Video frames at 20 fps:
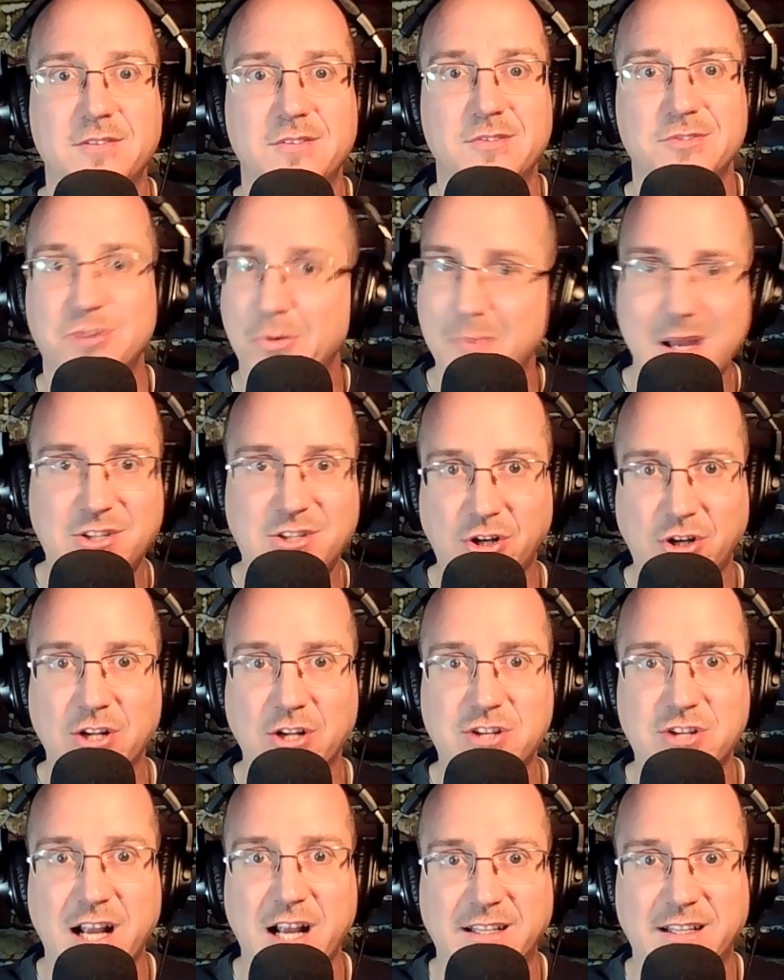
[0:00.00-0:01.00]
So make sure you
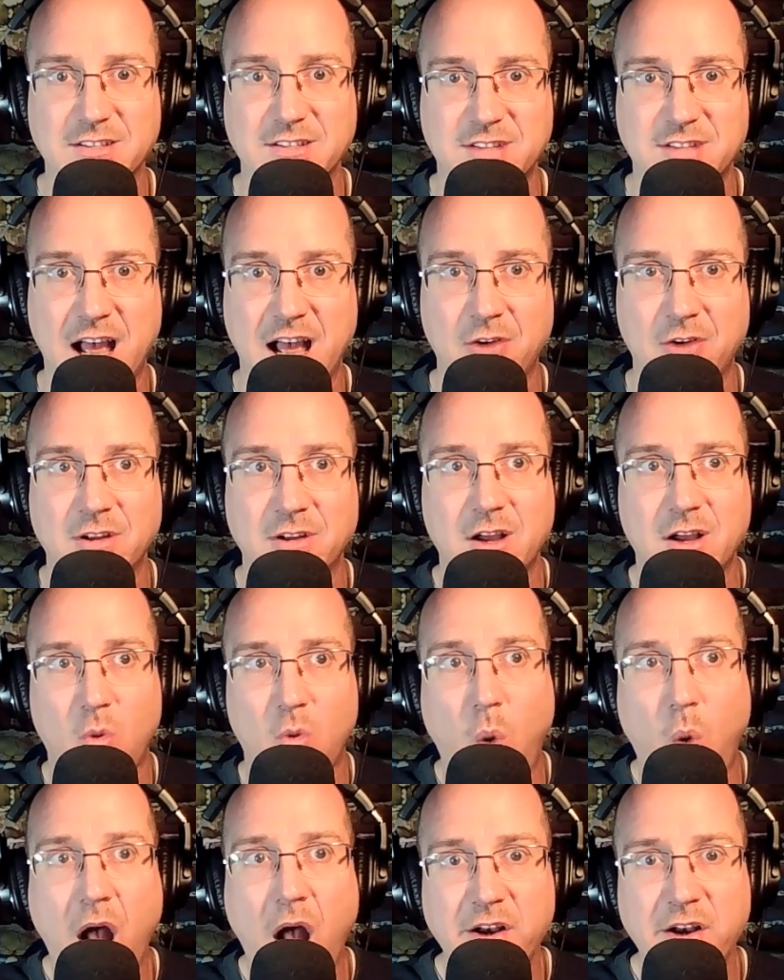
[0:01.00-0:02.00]
check this out.
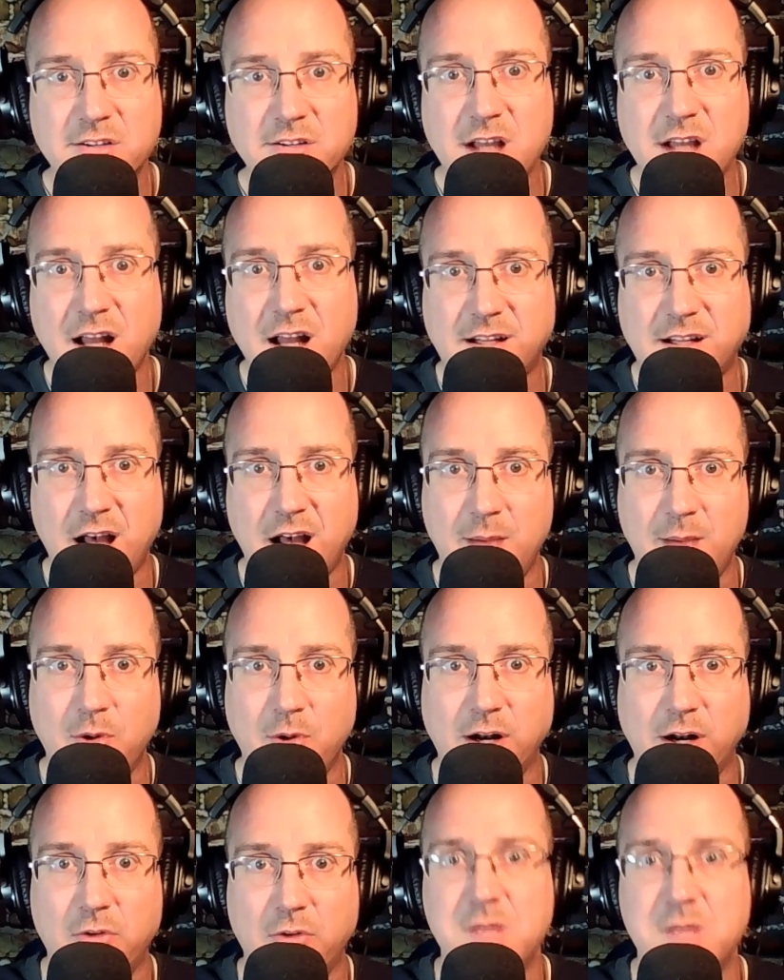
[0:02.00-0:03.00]
Wired.com,
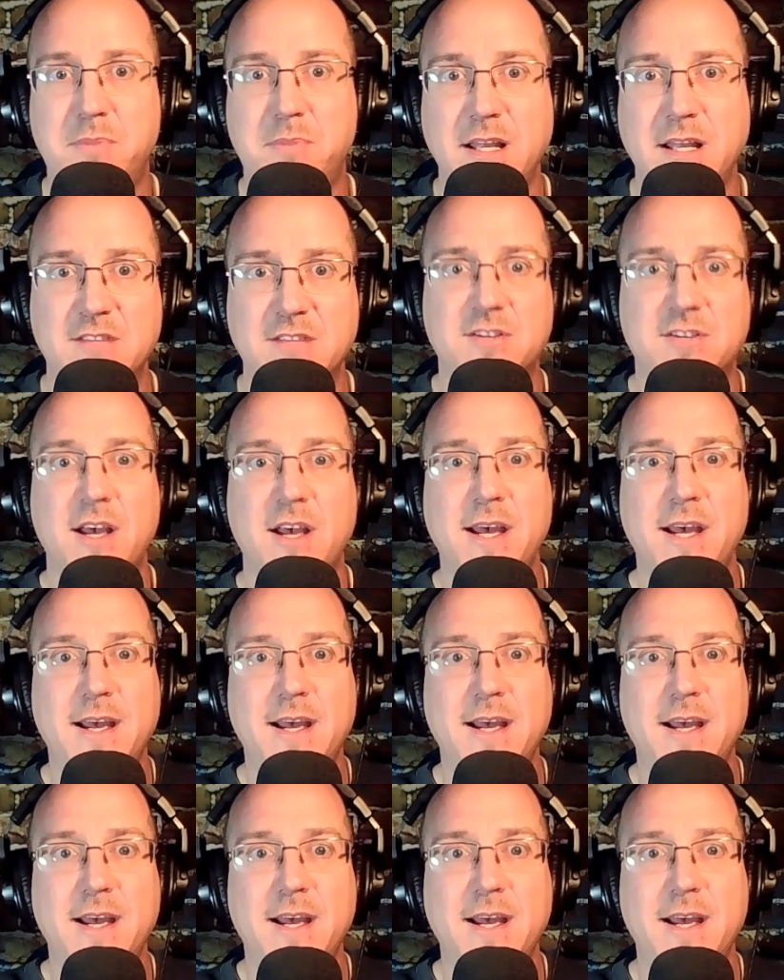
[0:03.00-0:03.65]
what a great piece.